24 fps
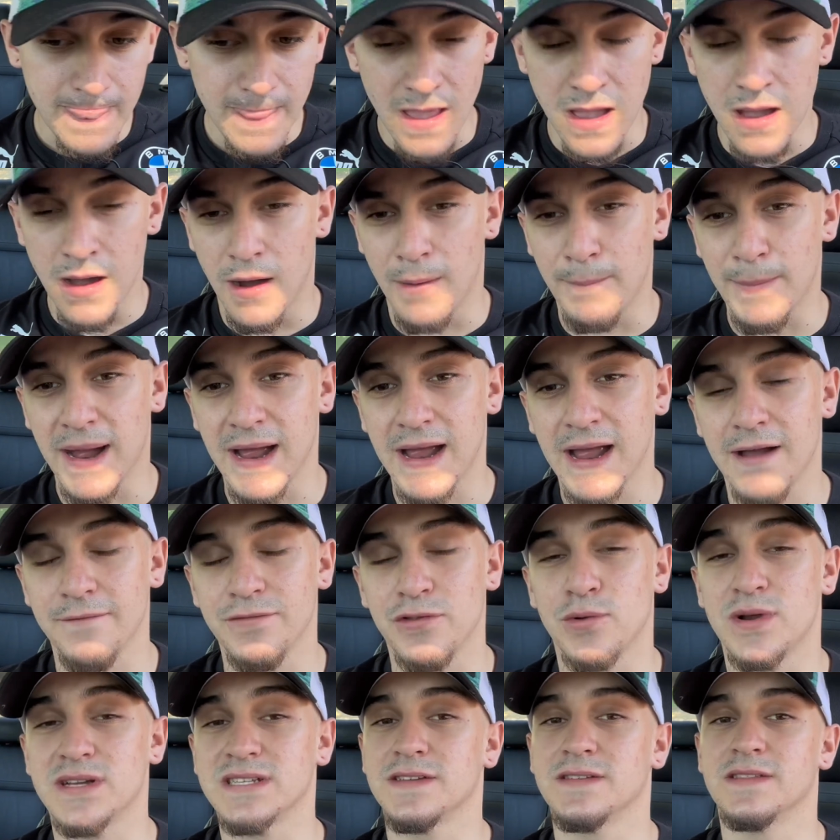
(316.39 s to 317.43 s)
Um, I have the
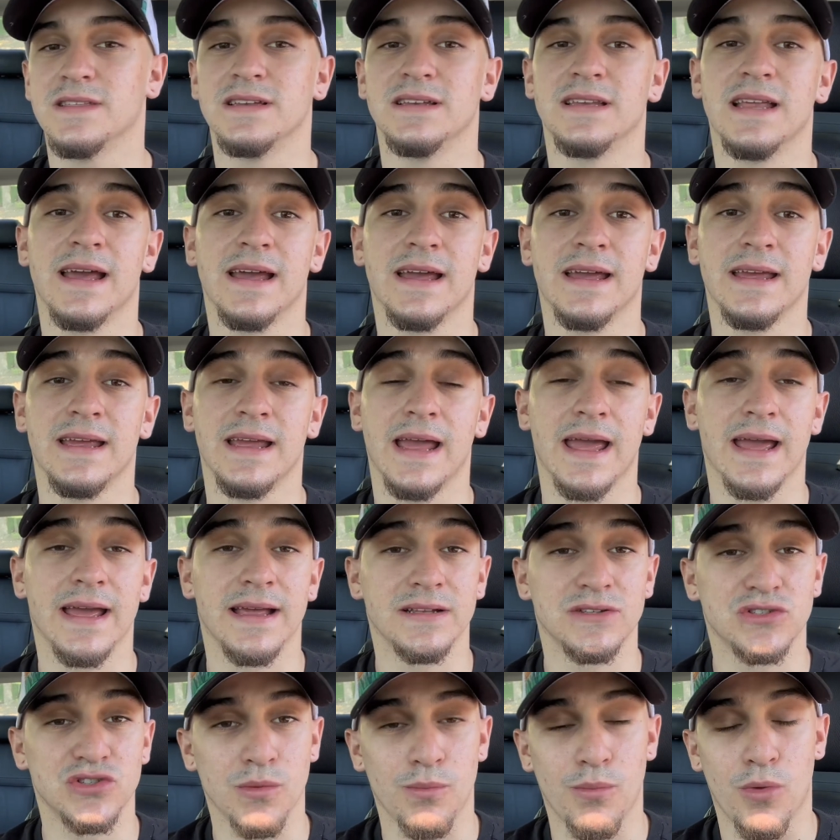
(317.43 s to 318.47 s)
rest of the day
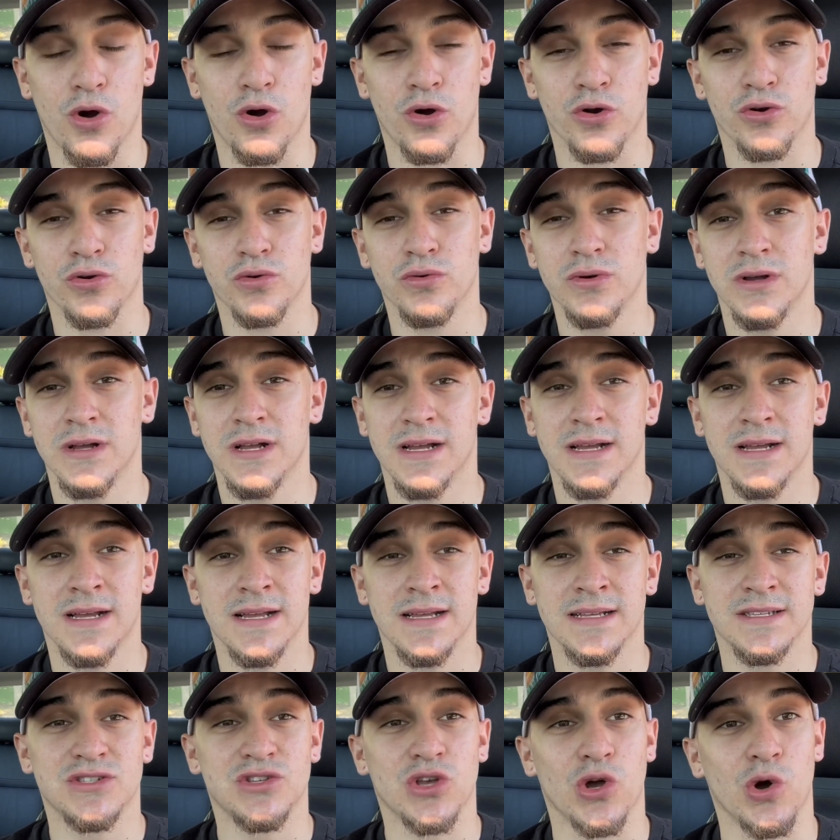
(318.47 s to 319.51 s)
and tomorrow,
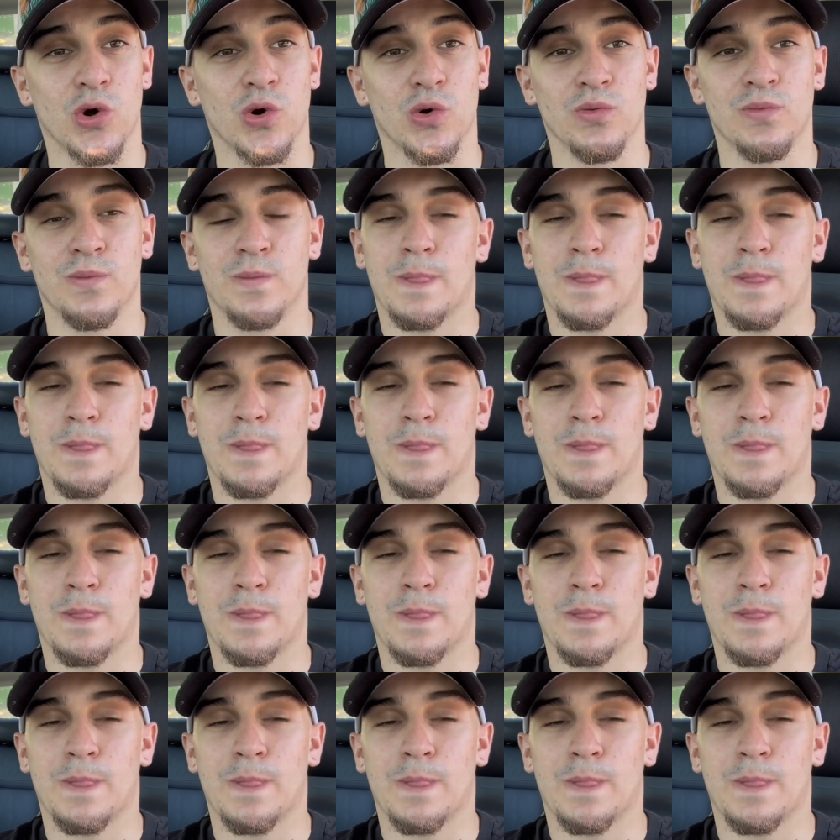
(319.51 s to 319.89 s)
so